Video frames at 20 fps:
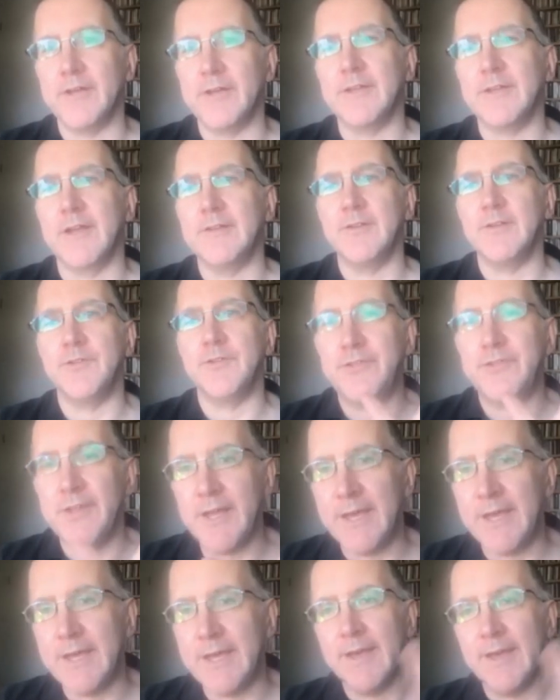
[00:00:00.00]
And you
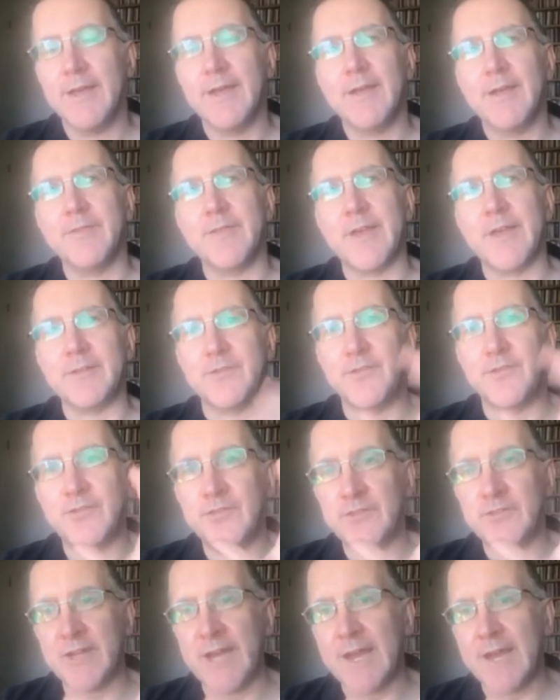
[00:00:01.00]
see that
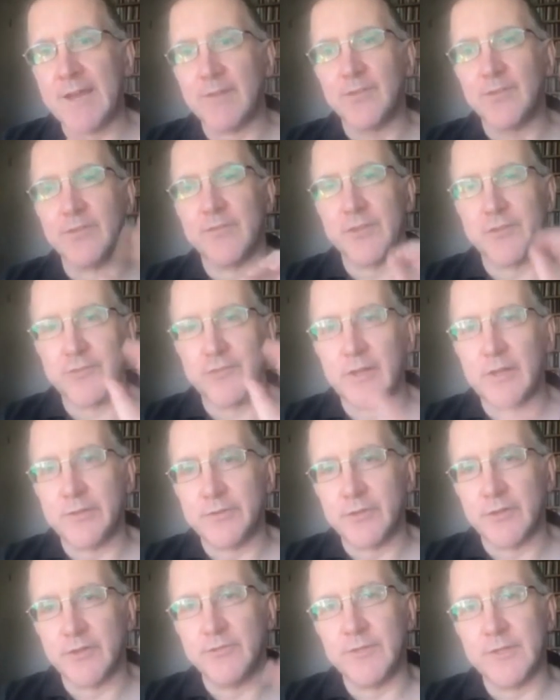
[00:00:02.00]
stance of the
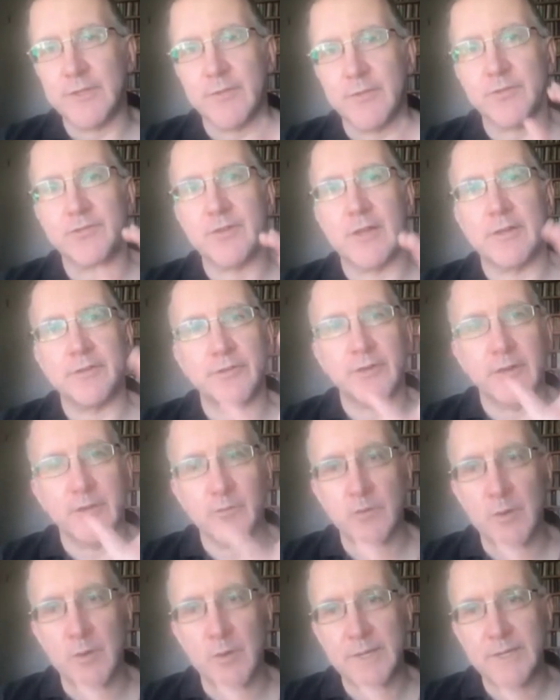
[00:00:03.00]
solitary figure, the solitary
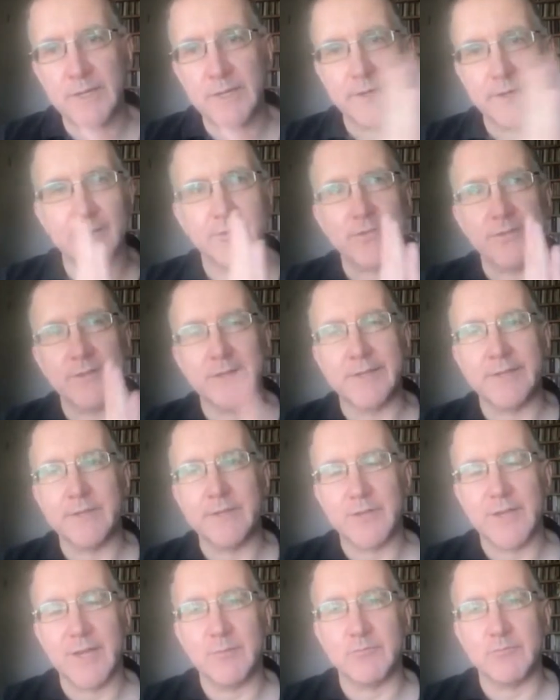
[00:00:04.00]
woman against the
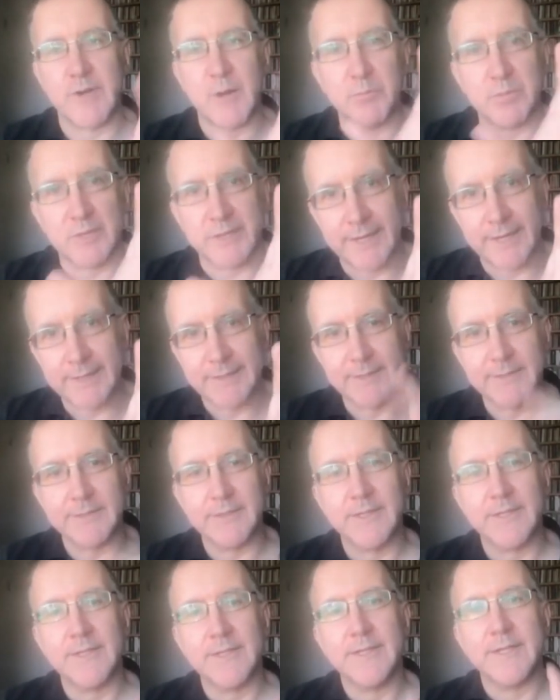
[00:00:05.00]
landscape, replicated
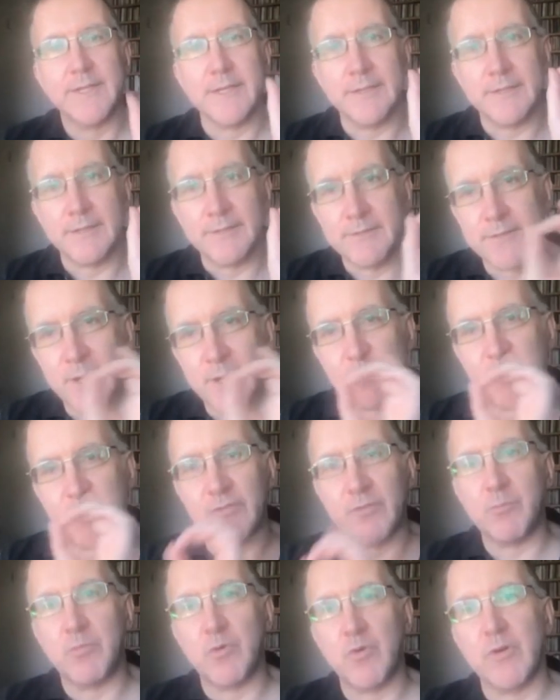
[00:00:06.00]
in a number
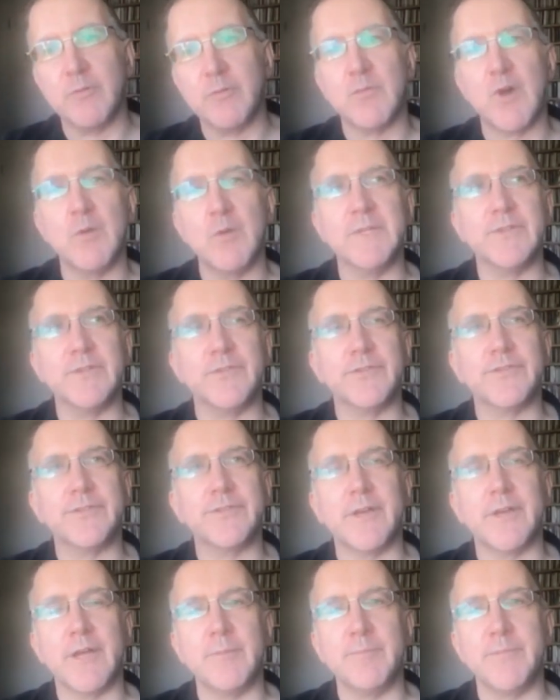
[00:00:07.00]
of important moments
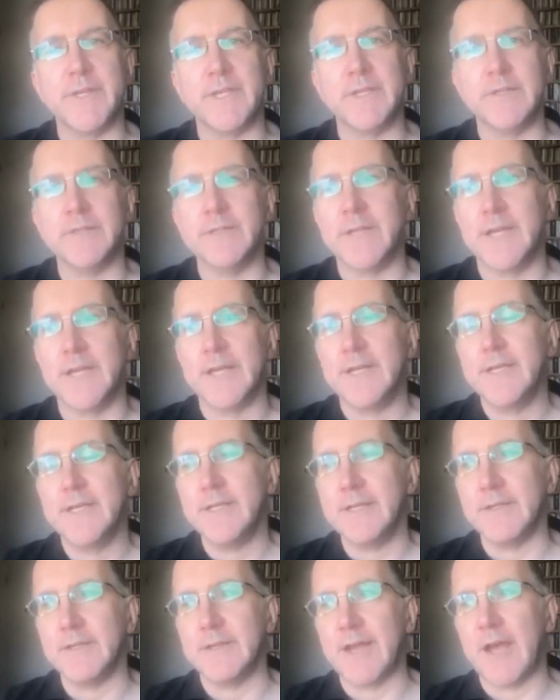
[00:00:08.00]
in
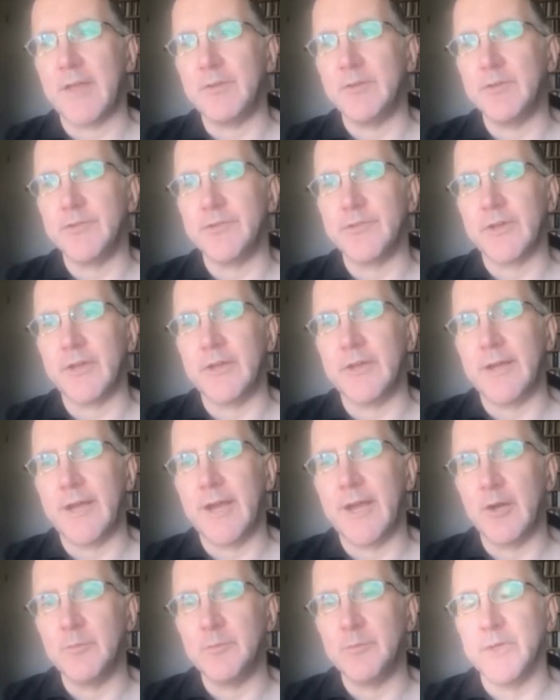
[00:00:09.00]
Cather's
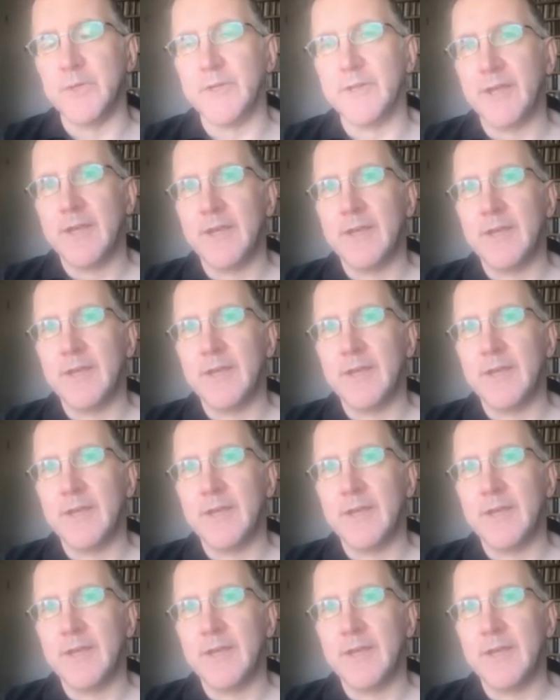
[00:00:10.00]
output.